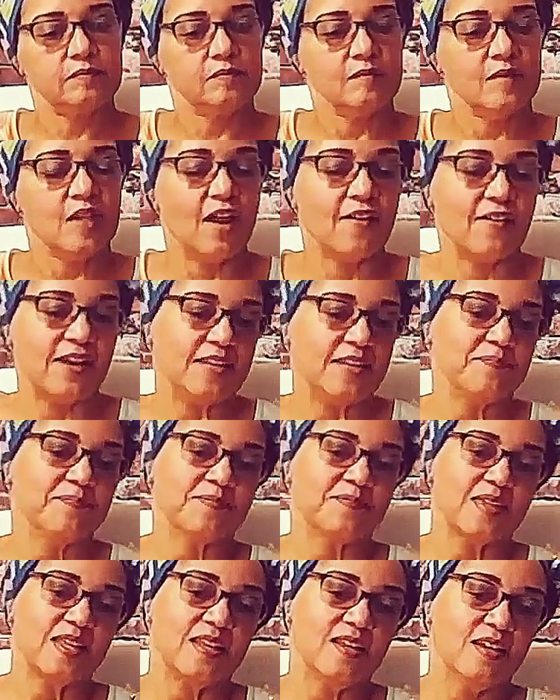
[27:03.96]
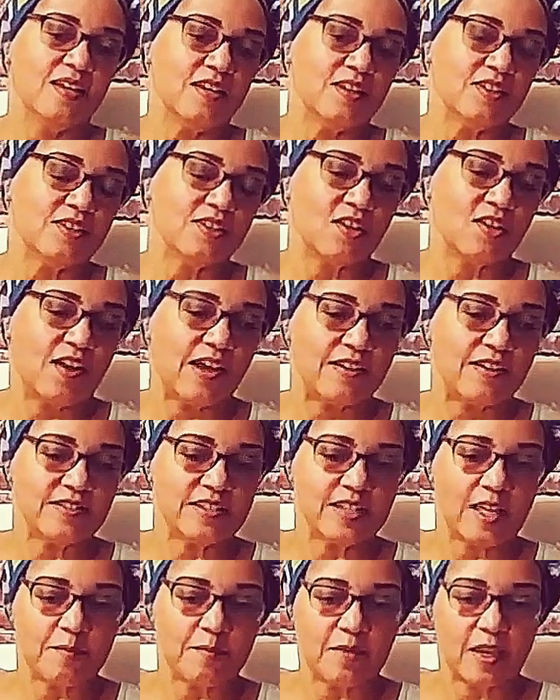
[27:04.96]
All right. So I was
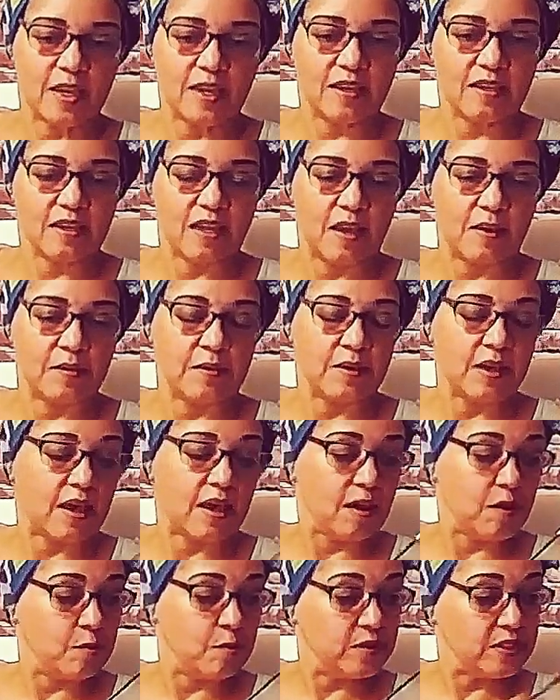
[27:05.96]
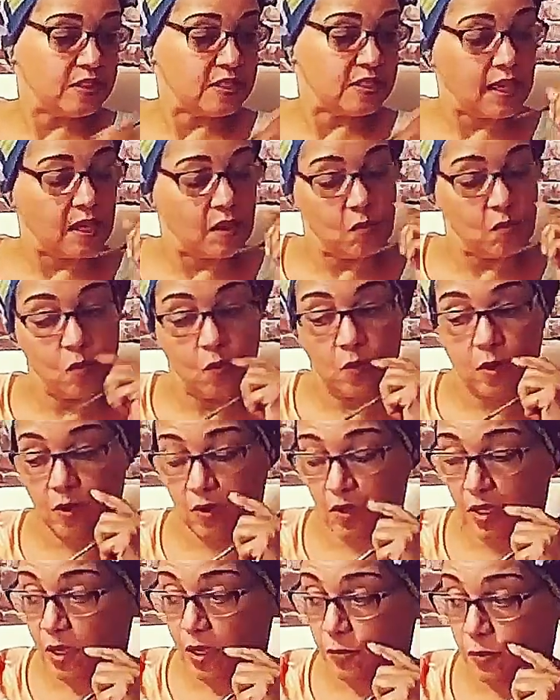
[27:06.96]
at I was at
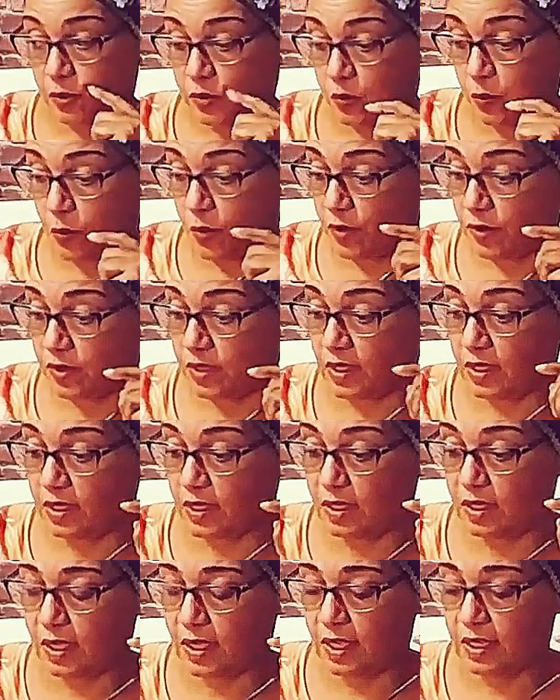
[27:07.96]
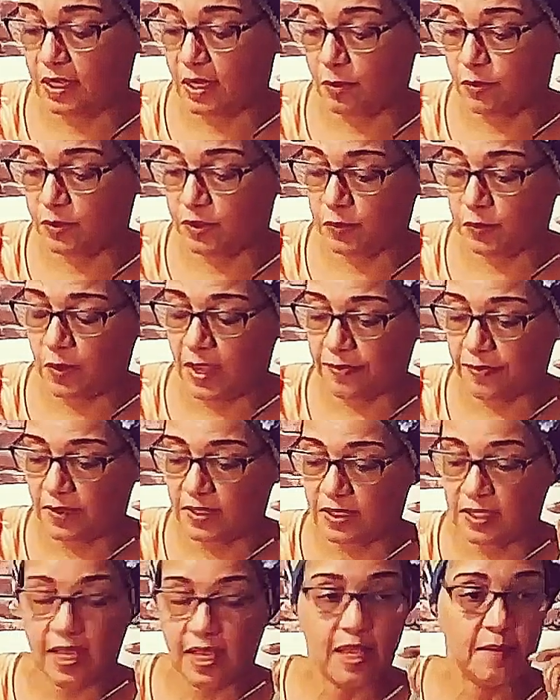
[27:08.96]
work. I was working, and at the
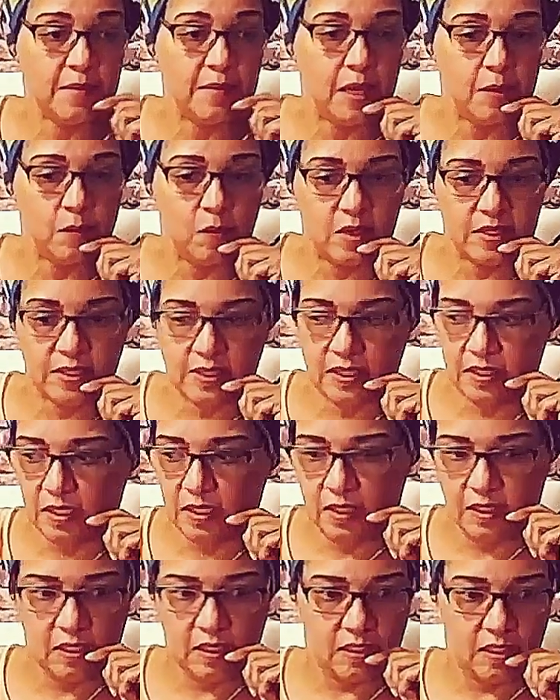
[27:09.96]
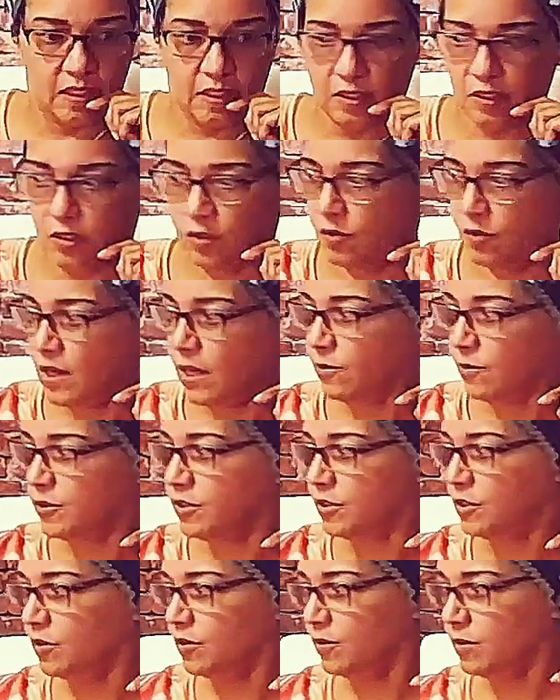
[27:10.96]
time I wasn't in the NICU. I
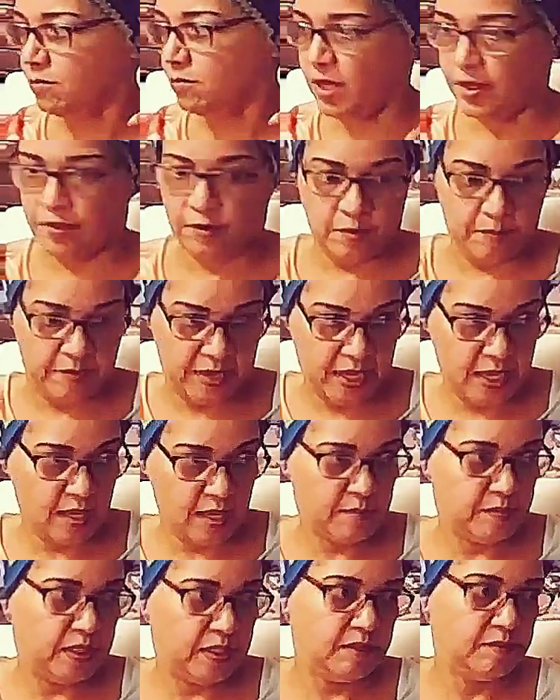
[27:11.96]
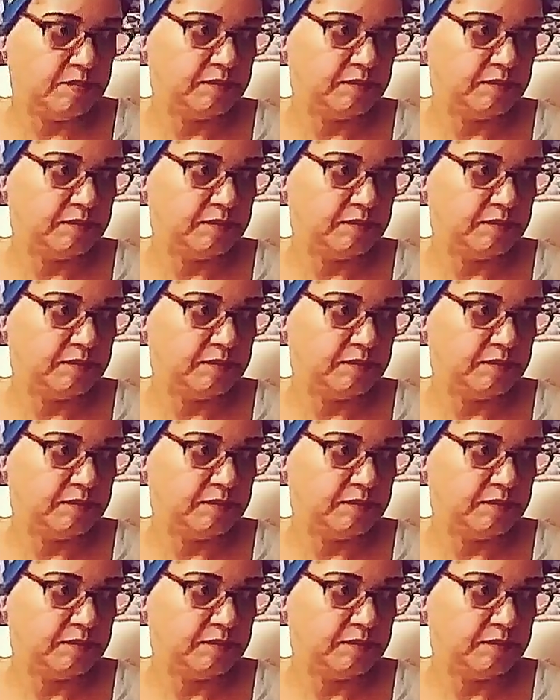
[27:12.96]
was doing mother baby.